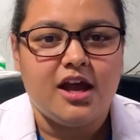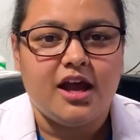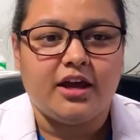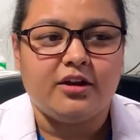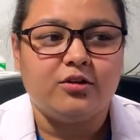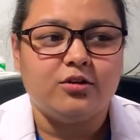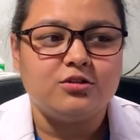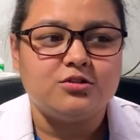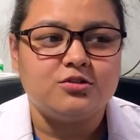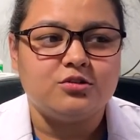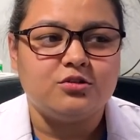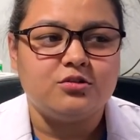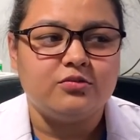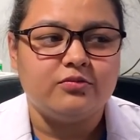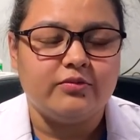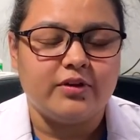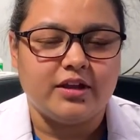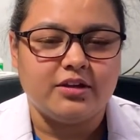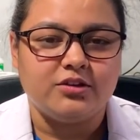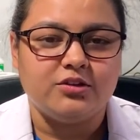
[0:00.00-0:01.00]
and also
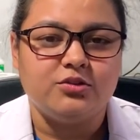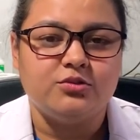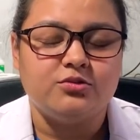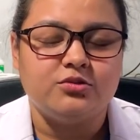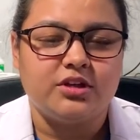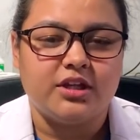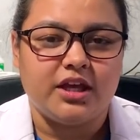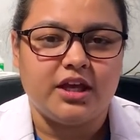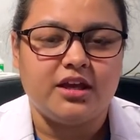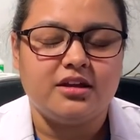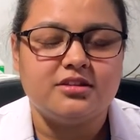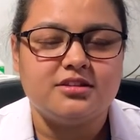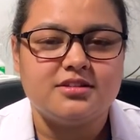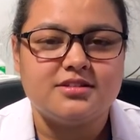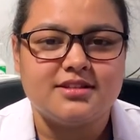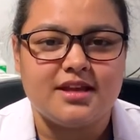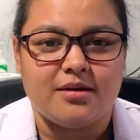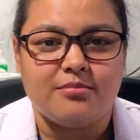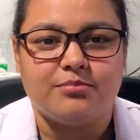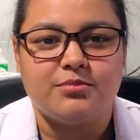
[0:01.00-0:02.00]
when you take the
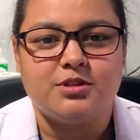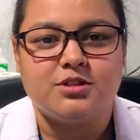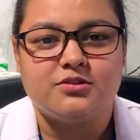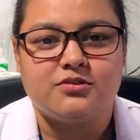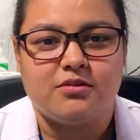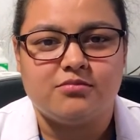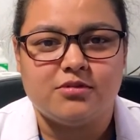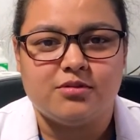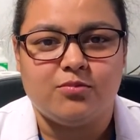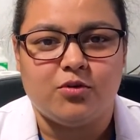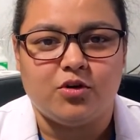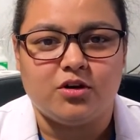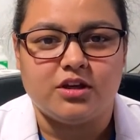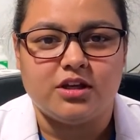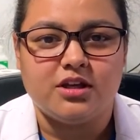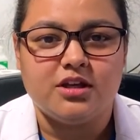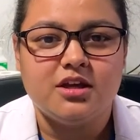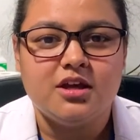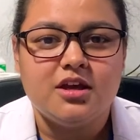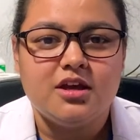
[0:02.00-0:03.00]
samples from the
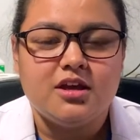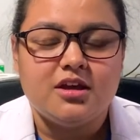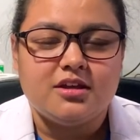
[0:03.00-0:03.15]
body